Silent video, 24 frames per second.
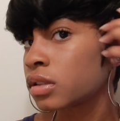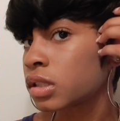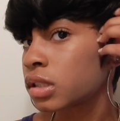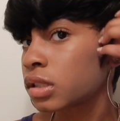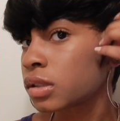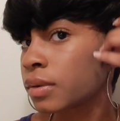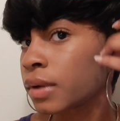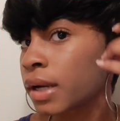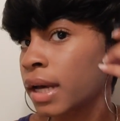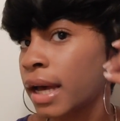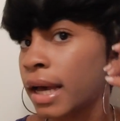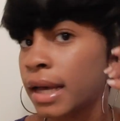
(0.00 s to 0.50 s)

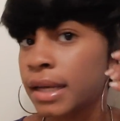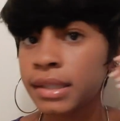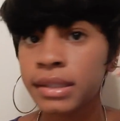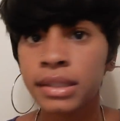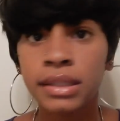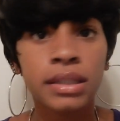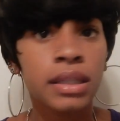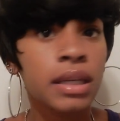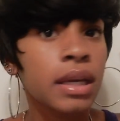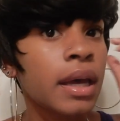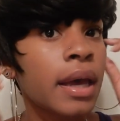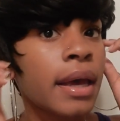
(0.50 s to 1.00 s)
So it
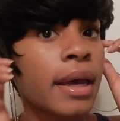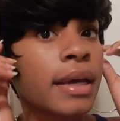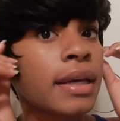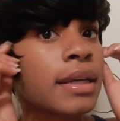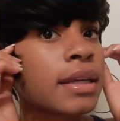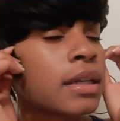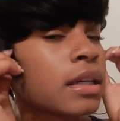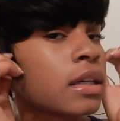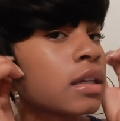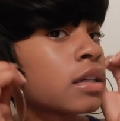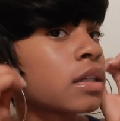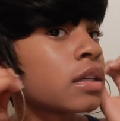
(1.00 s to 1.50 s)
has like
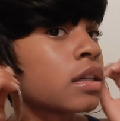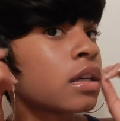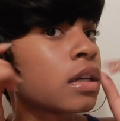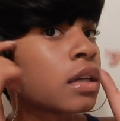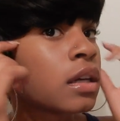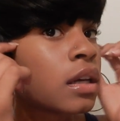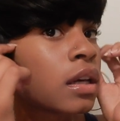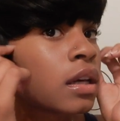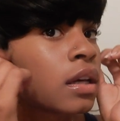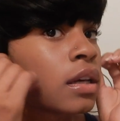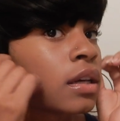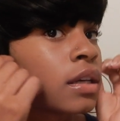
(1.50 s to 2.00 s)

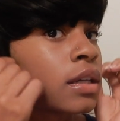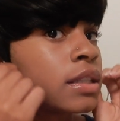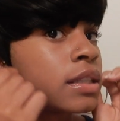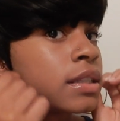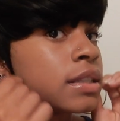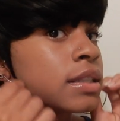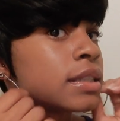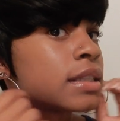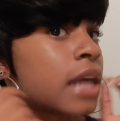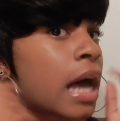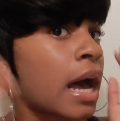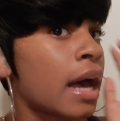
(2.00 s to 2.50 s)

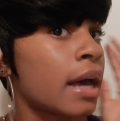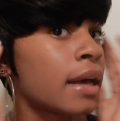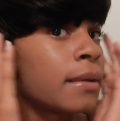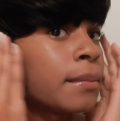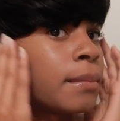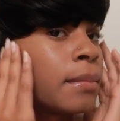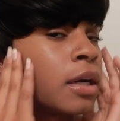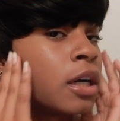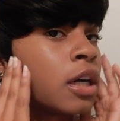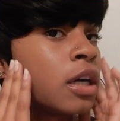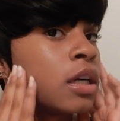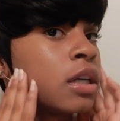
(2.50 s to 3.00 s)

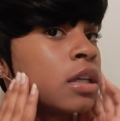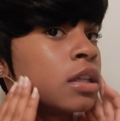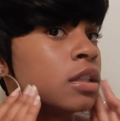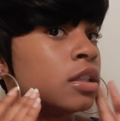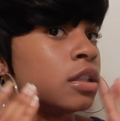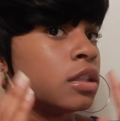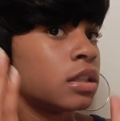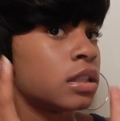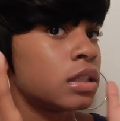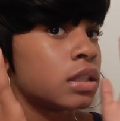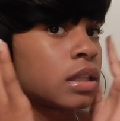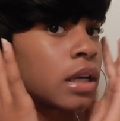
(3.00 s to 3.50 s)

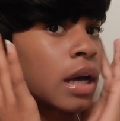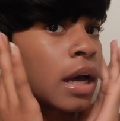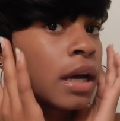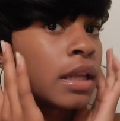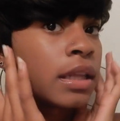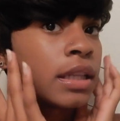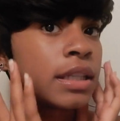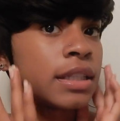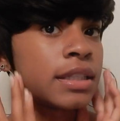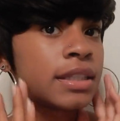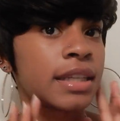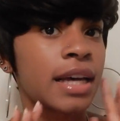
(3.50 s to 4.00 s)
sideburns on
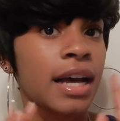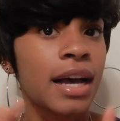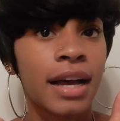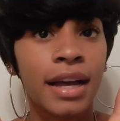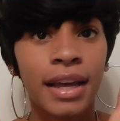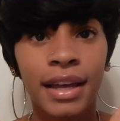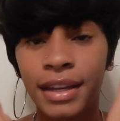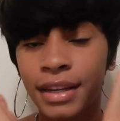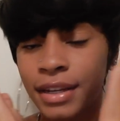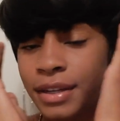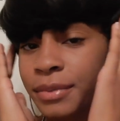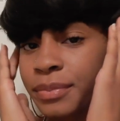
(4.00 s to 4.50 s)
the
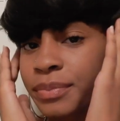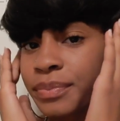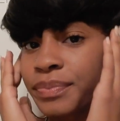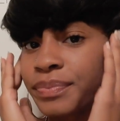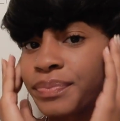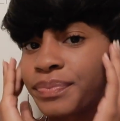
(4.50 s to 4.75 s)
side.